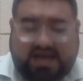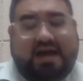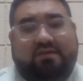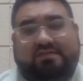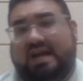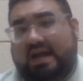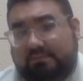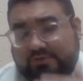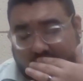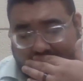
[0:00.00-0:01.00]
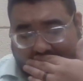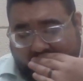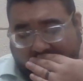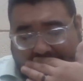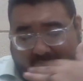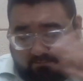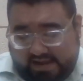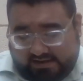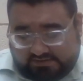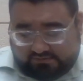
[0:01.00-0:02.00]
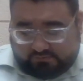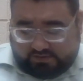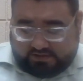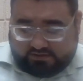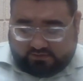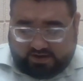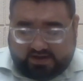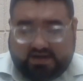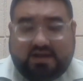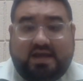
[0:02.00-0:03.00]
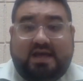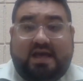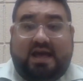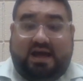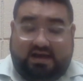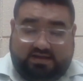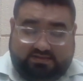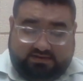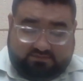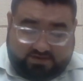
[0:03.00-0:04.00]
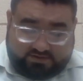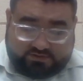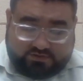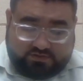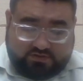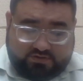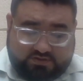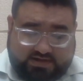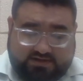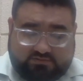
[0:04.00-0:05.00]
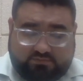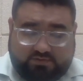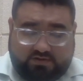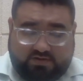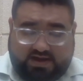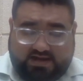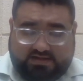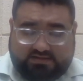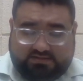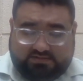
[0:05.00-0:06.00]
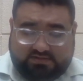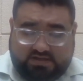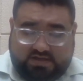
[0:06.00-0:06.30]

how time should be managed as well, creating the adventures, as well as